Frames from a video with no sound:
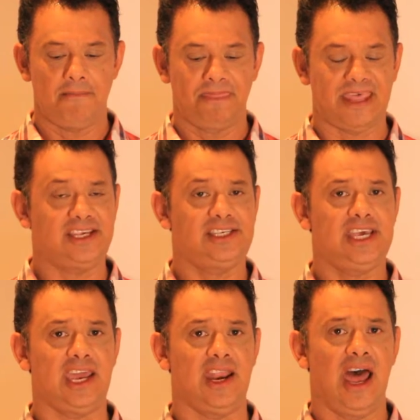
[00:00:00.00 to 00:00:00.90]
they
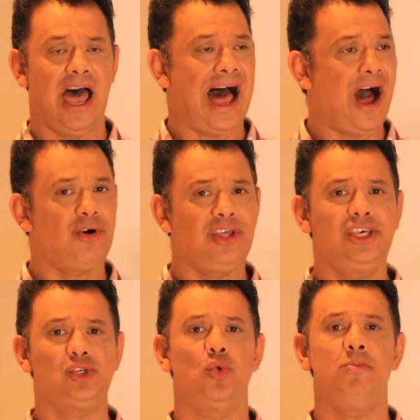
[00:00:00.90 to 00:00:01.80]
said, how could
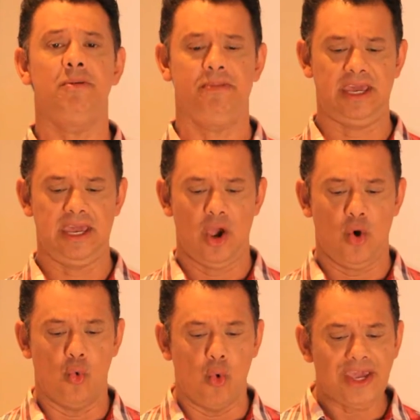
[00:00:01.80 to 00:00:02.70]
this woman be
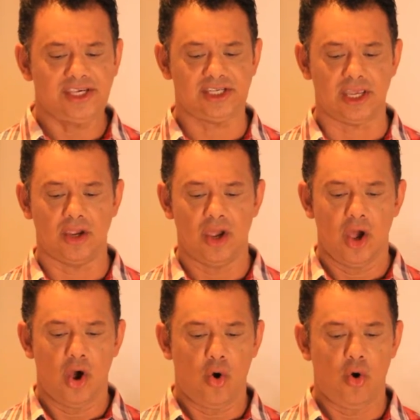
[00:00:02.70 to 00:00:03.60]
wasting
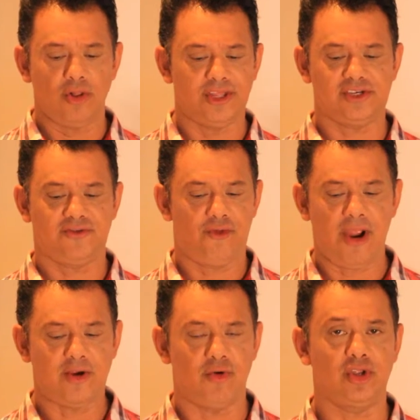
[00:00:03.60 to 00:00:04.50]
all this
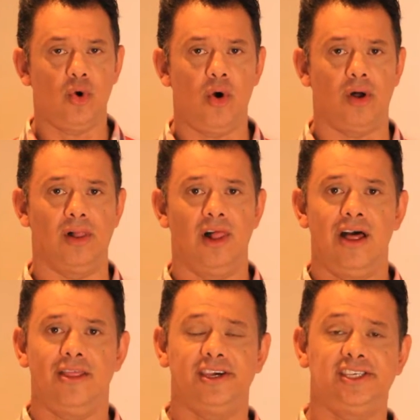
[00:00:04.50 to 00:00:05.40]
fragrant oil?
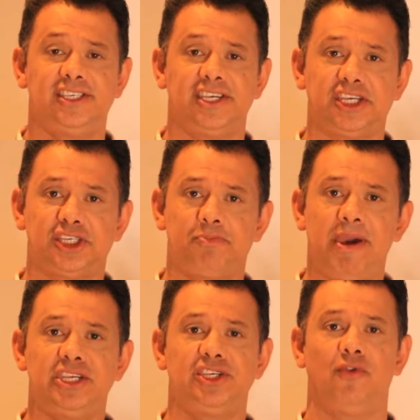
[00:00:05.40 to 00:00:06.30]
This is
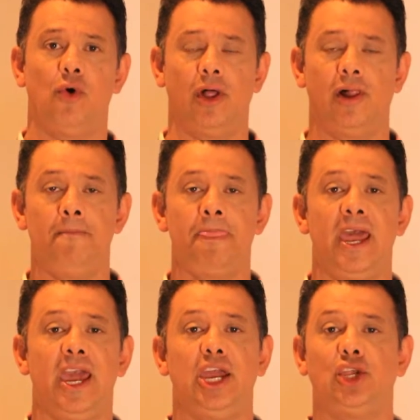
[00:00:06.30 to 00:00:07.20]
expensive oil.
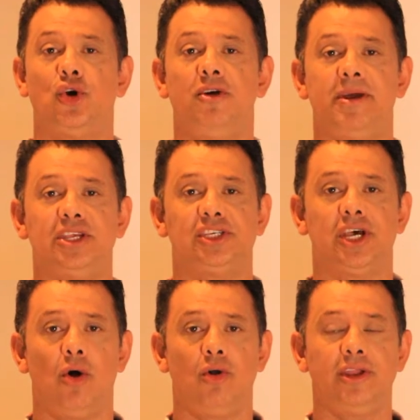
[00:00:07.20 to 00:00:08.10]
It could have been
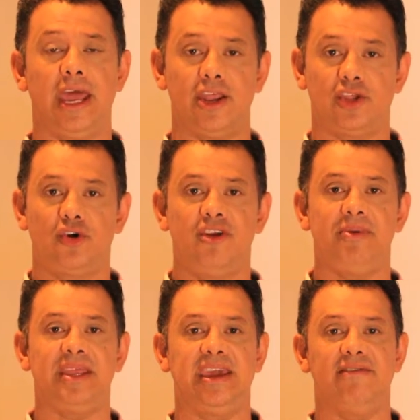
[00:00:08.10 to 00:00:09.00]
sold and it could have
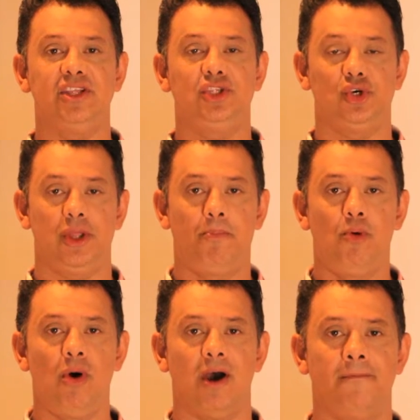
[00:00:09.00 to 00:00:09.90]
been given to the
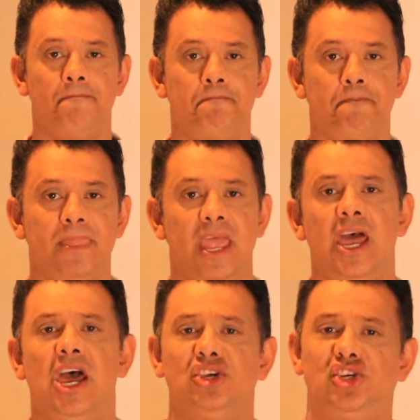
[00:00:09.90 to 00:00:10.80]
poor.
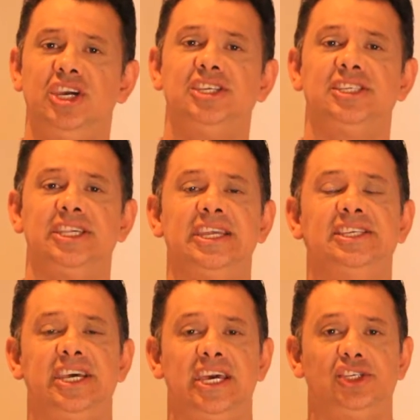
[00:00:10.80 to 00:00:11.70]
Jesus then
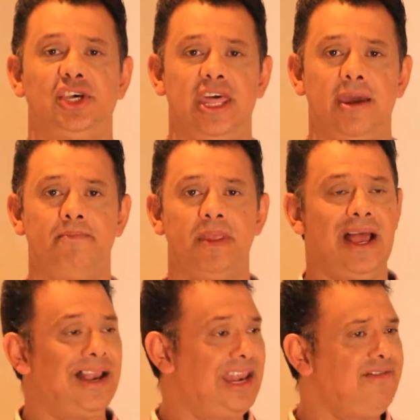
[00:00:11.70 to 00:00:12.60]
says to them,
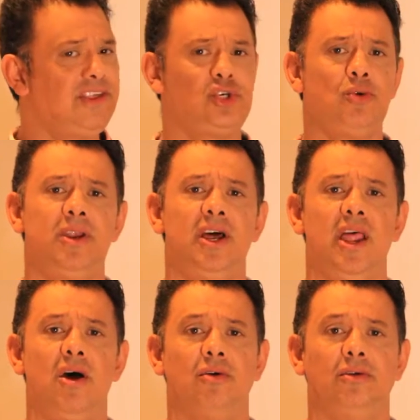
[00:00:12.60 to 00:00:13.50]
leave this woman
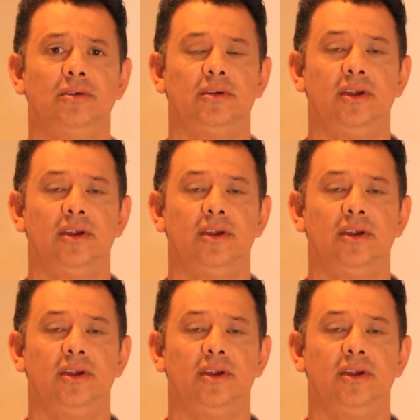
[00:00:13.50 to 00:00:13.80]
alone.